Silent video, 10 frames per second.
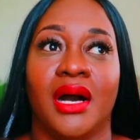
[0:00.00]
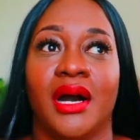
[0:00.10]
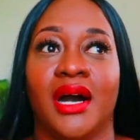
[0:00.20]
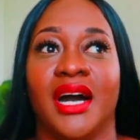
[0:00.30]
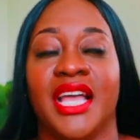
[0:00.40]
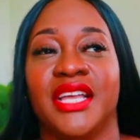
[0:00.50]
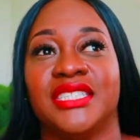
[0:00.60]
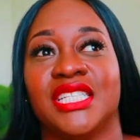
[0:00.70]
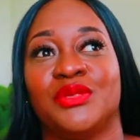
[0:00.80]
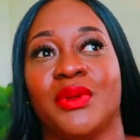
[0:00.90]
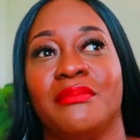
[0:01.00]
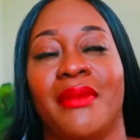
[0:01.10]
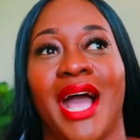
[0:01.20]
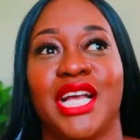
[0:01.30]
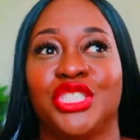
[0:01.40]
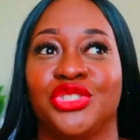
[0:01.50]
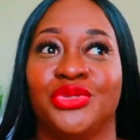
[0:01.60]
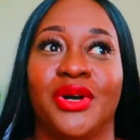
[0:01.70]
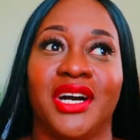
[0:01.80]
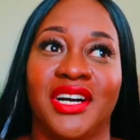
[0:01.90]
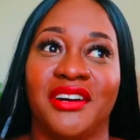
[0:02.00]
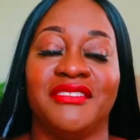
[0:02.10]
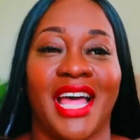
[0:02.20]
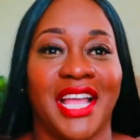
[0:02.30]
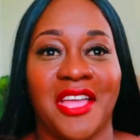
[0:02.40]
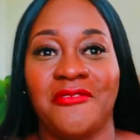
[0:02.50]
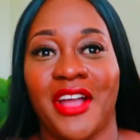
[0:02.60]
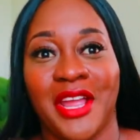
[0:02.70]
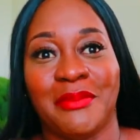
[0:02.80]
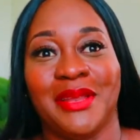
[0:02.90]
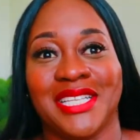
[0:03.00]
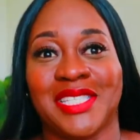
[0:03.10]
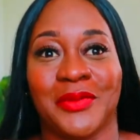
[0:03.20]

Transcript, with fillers: uh, it just reminds you of like a fireplace.